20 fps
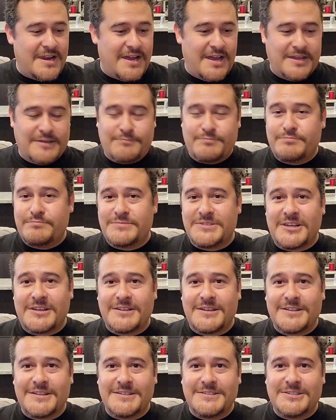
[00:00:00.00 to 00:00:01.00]
I
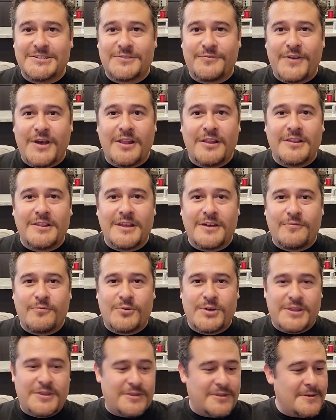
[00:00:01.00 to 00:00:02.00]
technically just fell in love
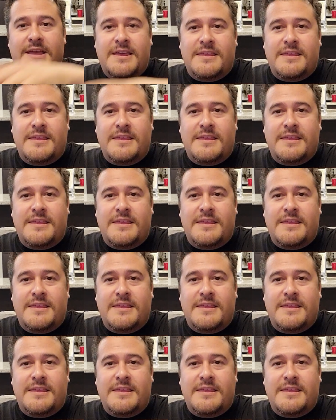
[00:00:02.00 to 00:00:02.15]
with.